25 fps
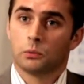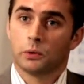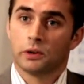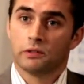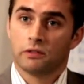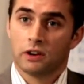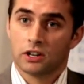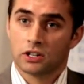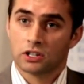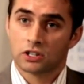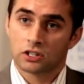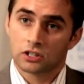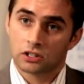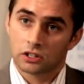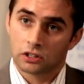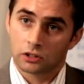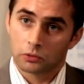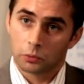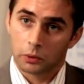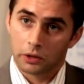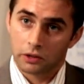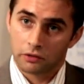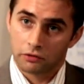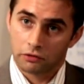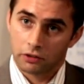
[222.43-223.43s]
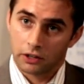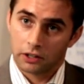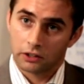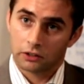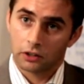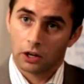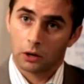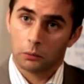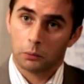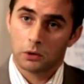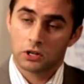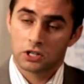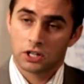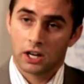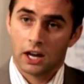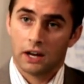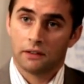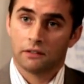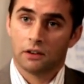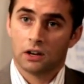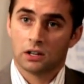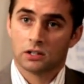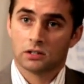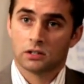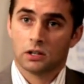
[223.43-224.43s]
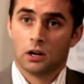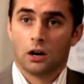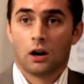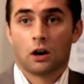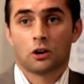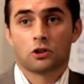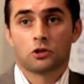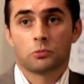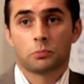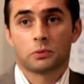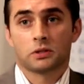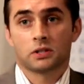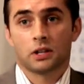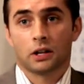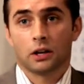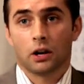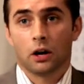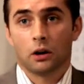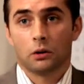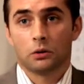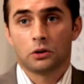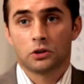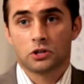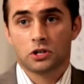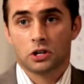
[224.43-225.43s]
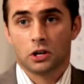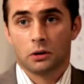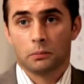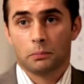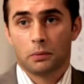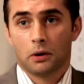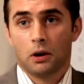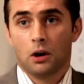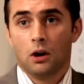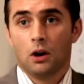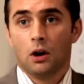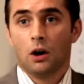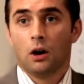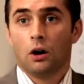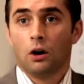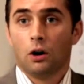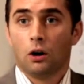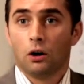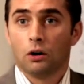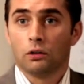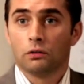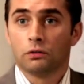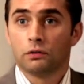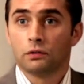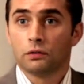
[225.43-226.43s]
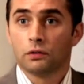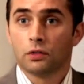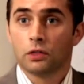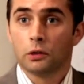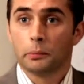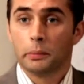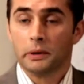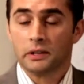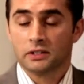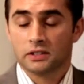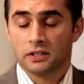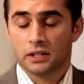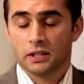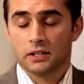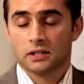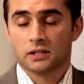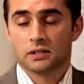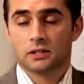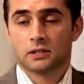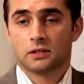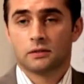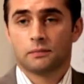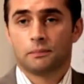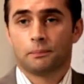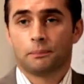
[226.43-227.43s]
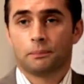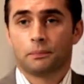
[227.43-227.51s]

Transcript: we registered with a free zone, which gave us 100% ownership of the business.